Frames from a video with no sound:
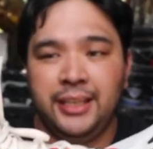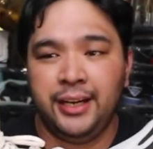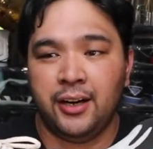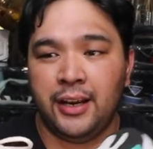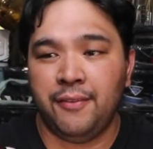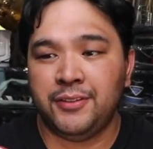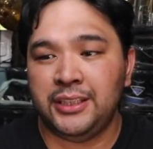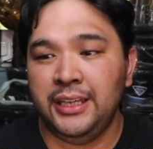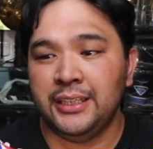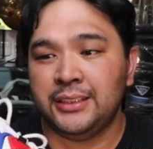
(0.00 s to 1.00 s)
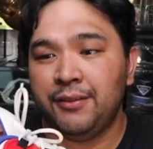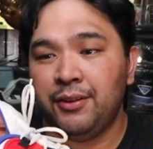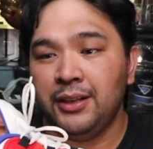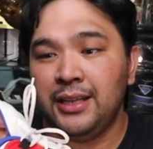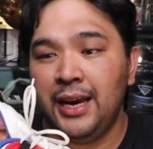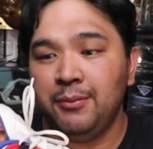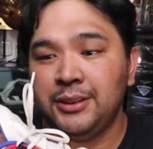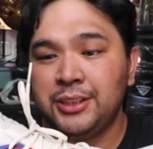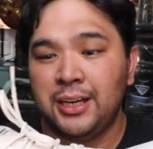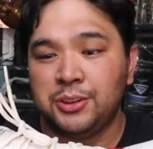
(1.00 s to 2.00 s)
here. I've seen it several times.
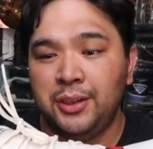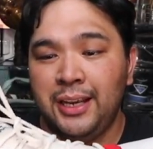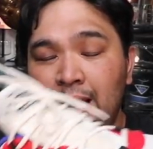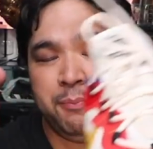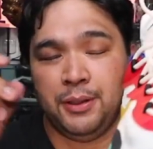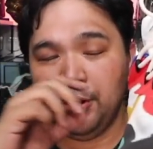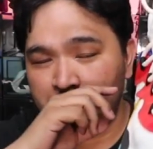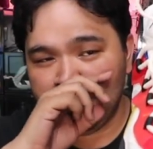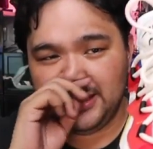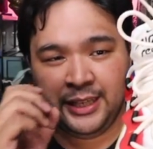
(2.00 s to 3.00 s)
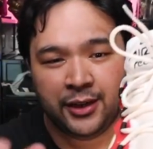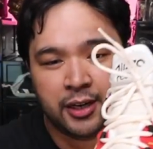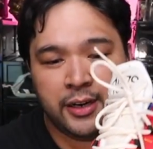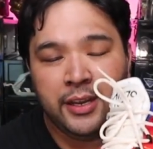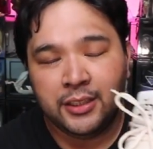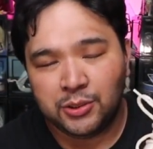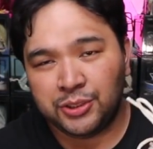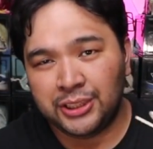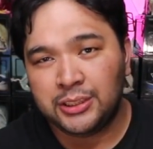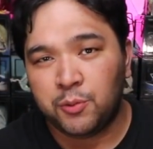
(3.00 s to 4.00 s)
It's actually happened on this sneaker. So
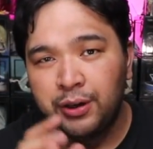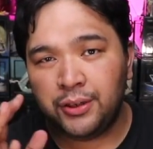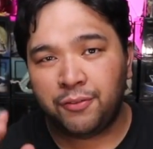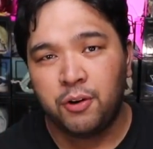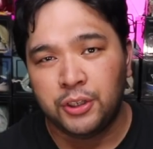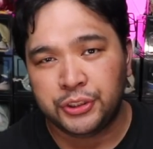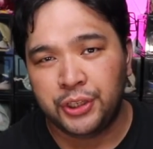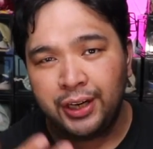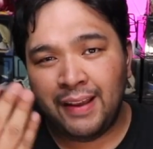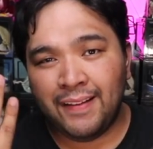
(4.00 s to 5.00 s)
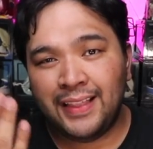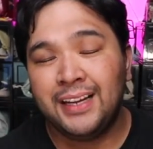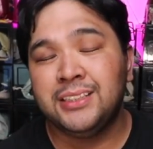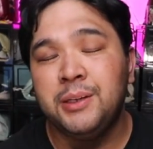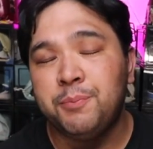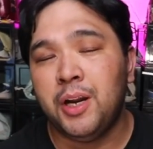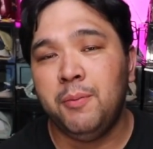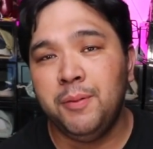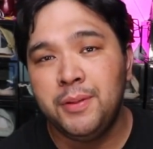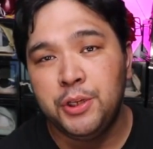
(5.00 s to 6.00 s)
just a word of caution, that's the
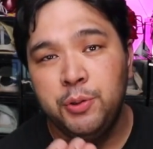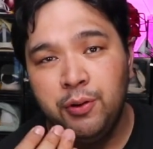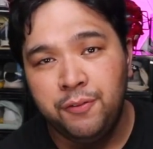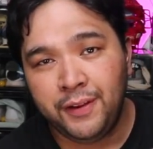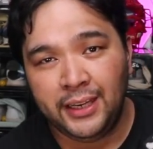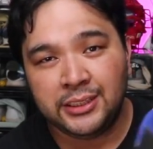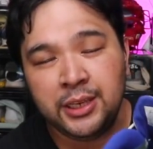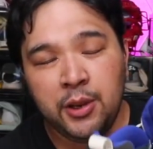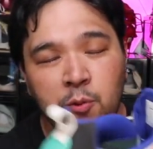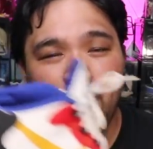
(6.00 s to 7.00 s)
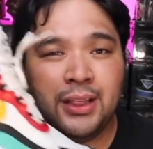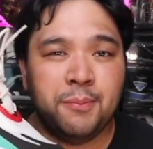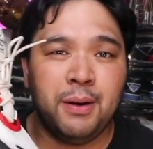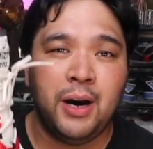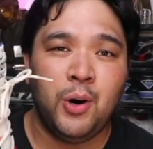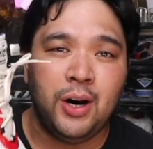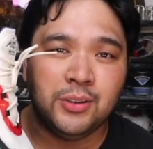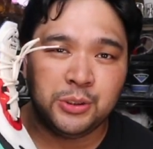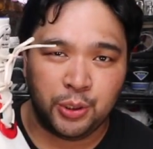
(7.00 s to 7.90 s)
problem that you will face with the Bauhaus